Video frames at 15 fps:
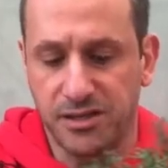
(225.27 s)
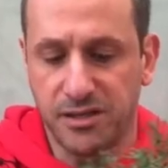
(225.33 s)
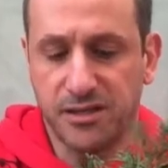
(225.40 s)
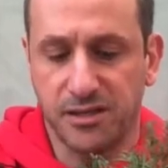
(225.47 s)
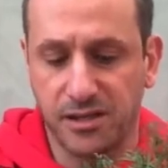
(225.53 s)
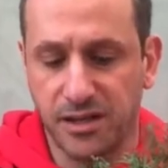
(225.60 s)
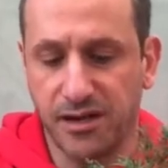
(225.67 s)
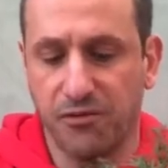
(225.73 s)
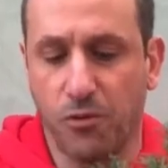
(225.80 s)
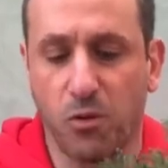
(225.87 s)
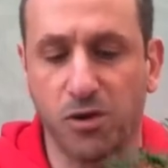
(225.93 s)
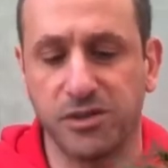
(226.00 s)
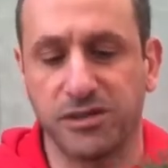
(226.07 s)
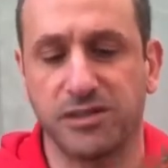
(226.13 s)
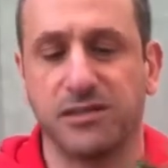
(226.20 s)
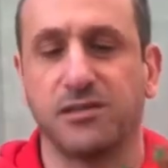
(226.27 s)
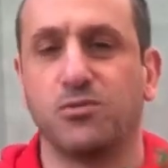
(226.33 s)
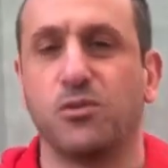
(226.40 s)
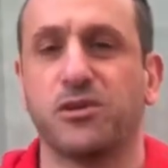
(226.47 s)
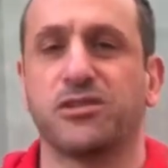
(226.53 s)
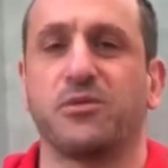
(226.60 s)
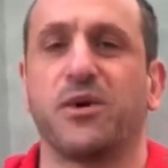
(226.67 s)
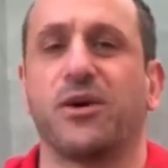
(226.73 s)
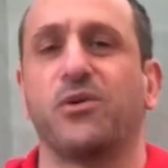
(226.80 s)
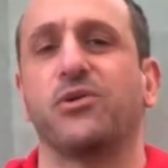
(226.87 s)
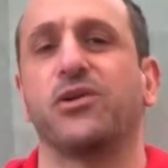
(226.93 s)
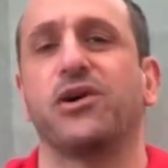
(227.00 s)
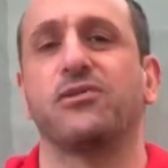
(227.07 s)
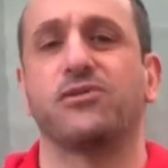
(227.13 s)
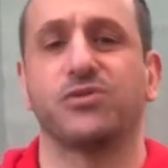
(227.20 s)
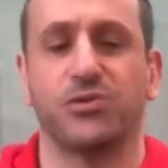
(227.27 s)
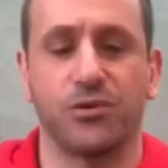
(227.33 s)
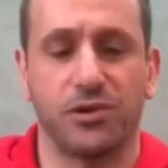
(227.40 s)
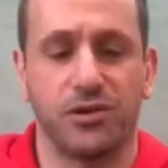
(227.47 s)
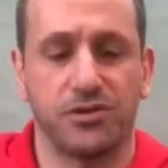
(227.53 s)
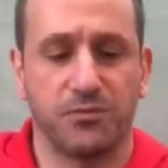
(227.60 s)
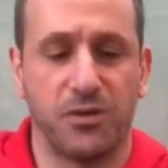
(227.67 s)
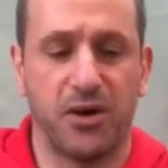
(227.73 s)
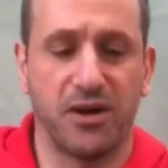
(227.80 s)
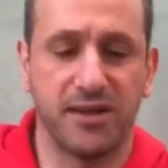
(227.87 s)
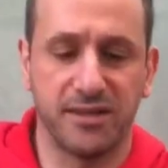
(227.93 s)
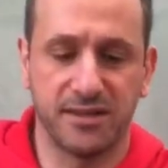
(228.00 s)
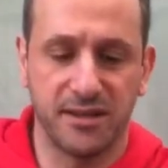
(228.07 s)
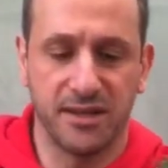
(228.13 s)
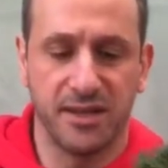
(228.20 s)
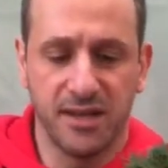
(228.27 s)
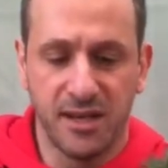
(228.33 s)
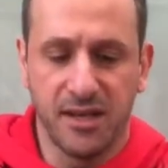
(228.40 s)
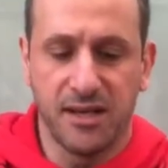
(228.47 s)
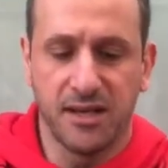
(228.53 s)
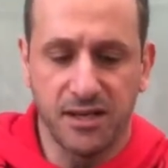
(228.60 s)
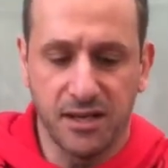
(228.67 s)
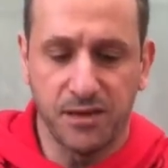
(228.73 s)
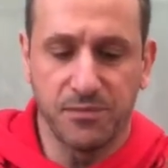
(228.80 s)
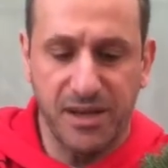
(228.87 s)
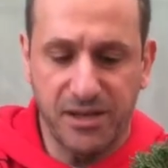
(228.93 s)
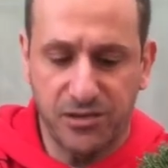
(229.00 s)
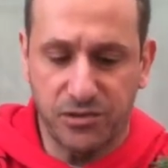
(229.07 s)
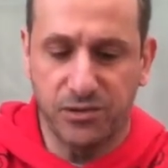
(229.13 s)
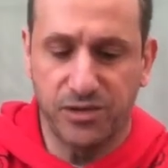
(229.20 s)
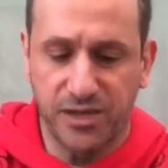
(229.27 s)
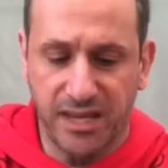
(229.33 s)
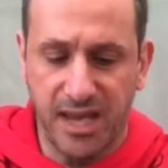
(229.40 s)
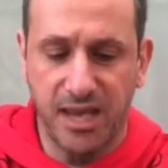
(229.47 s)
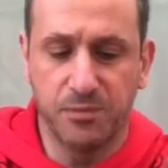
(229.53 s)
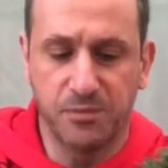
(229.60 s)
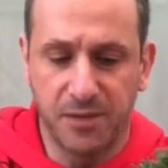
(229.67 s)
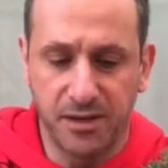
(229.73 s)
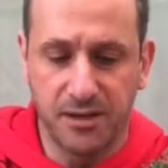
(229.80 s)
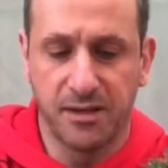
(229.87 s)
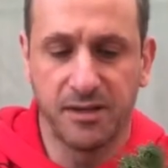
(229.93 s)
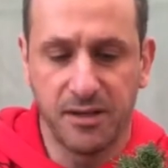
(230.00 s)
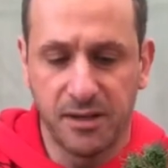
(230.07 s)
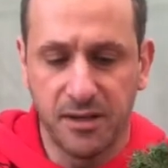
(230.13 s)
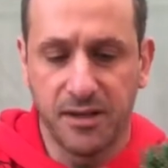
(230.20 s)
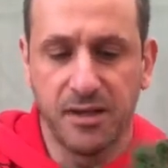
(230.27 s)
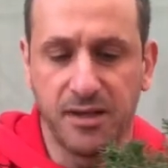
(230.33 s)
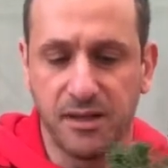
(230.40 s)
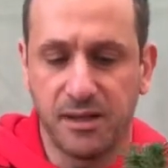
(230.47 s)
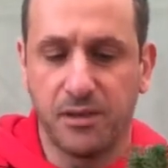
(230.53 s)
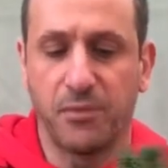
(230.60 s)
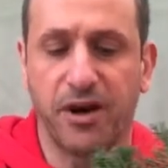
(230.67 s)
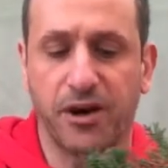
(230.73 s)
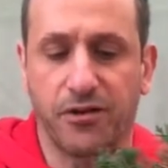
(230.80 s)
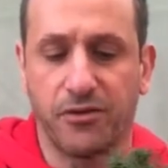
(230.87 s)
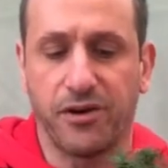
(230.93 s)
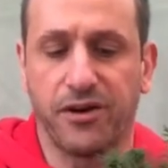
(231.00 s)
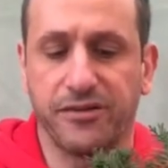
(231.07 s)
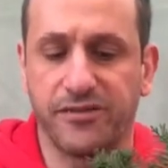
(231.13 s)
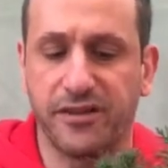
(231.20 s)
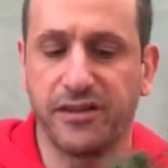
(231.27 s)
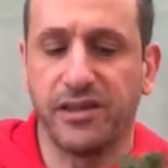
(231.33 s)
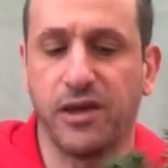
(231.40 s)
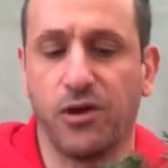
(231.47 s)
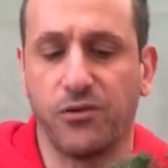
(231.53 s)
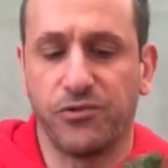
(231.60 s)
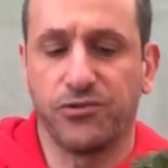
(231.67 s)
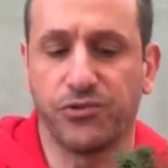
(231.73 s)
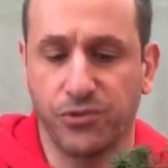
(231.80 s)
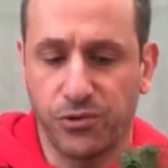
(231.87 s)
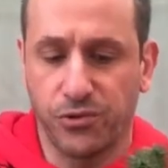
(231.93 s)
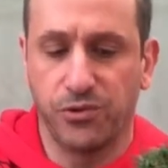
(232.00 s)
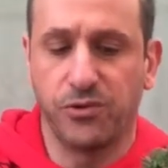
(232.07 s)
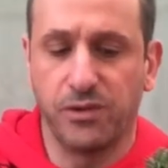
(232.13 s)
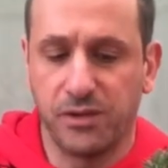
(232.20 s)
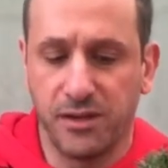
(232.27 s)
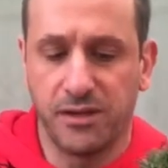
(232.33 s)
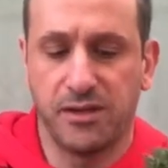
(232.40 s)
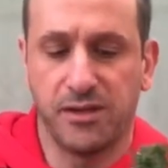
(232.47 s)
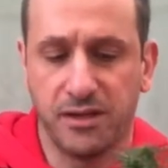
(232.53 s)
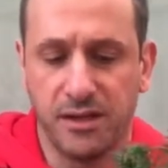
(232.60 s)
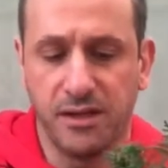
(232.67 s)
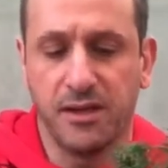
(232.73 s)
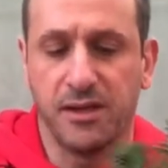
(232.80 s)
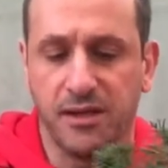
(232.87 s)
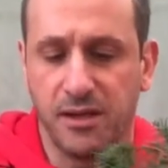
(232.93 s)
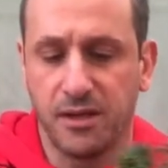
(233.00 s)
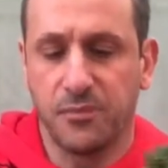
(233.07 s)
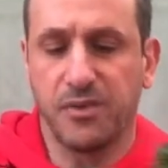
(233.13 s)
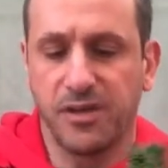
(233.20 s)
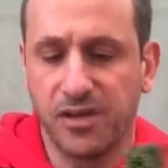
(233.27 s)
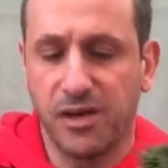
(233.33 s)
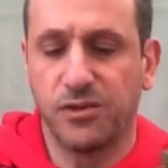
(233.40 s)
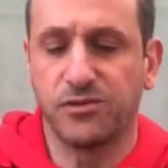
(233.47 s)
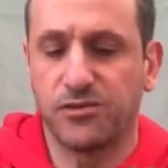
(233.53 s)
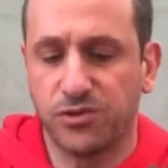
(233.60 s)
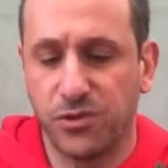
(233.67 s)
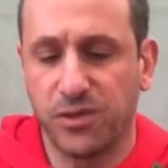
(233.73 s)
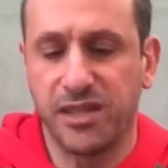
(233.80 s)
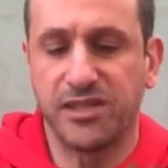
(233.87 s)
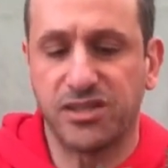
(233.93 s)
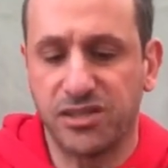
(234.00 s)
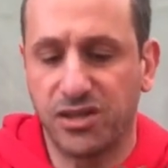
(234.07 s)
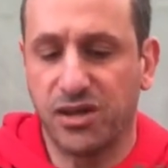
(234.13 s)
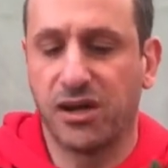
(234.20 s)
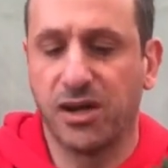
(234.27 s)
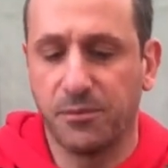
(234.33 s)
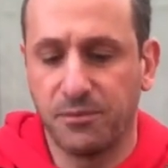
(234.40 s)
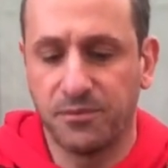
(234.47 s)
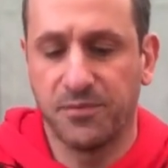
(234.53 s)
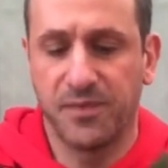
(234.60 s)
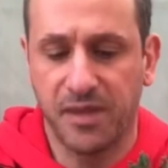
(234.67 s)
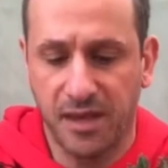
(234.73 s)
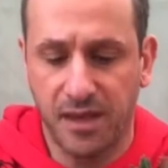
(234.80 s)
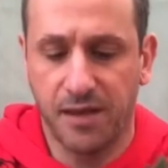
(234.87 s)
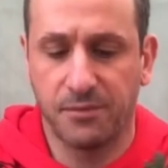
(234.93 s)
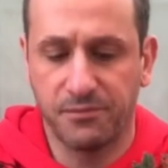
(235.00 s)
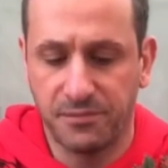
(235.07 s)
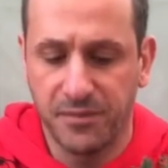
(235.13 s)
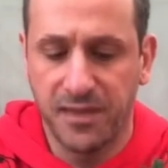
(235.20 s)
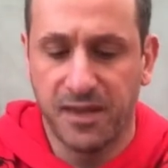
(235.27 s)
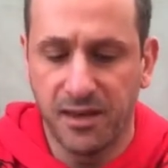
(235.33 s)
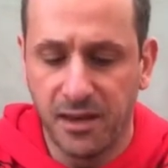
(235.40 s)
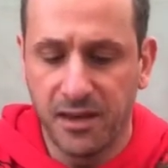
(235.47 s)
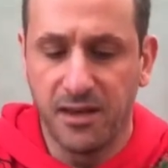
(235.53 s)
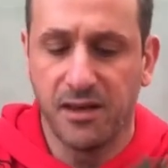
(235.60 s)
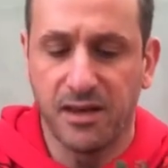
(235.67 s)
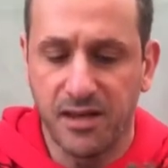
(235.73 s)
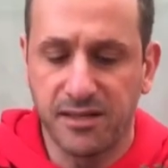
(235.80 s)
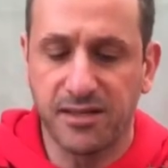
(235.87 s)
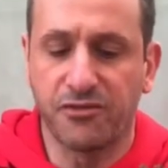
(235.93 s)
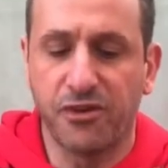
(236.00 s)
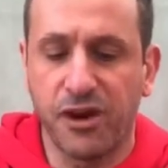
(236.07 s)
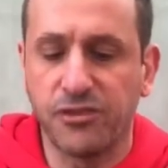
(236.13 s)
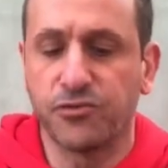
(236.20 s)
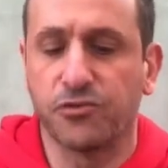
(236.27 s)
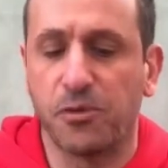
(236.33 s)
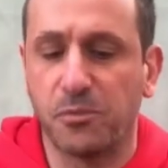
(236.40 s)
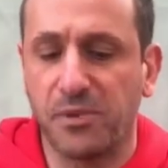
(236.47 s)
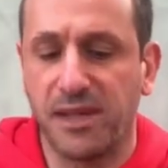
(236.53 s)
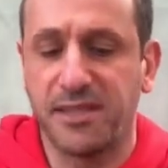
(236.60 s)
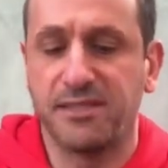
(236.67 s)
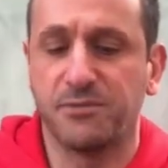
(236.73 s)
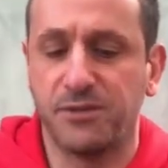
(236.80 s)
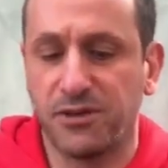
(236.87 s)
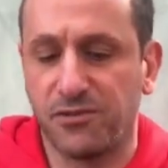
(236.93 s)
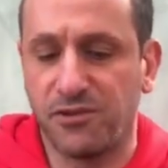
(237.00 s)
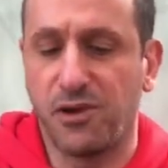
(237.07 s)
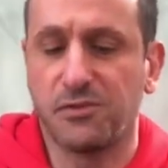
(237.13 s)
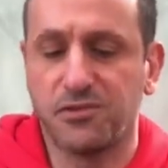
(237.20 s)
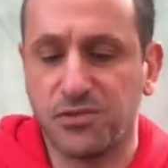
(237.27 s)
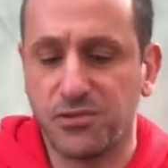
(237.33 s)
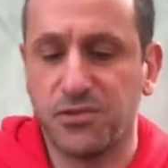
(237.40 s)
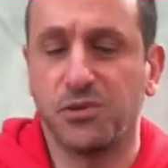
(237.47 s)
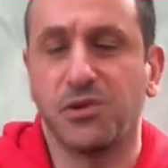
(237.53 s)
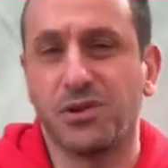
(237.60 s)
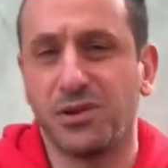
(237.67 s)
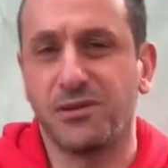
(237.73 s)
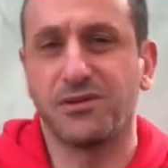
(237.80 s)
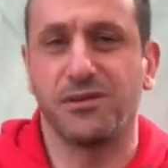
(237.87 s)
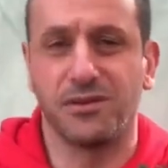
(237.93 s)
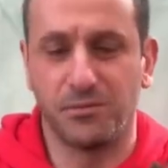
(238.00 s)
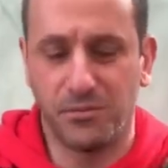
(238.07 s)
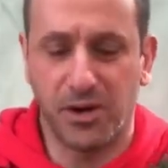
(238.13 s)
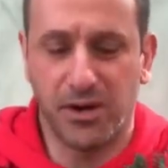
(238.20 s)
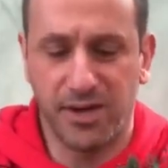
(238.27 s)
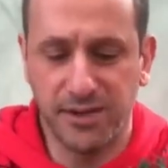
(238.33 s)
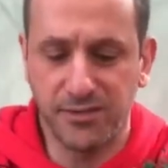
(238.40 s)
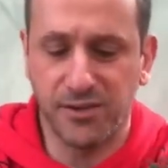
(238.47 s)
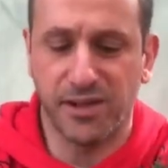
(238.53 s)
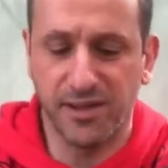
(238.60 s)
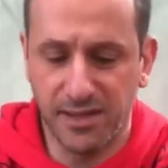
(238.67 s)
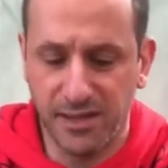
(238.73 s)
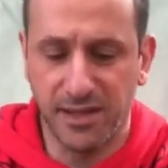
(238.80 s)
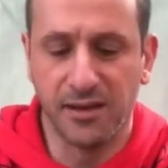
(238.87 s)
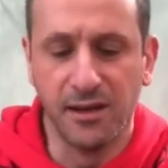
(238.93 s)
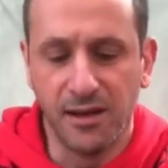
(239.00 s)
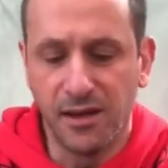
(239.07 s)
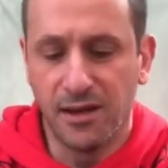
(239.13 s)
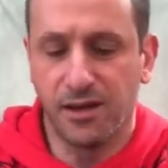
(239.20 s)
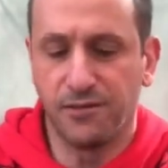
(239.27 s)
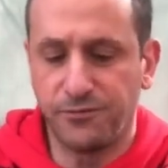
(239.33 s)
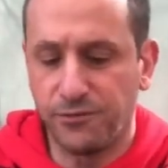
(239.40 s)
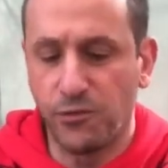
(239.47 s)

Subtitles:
never wash away all the old soil on pines. You make sure you keep the mycorrhiza and the old soil, bit of the old soil each time. It's a gradual replacement of old soil on pines rather than a full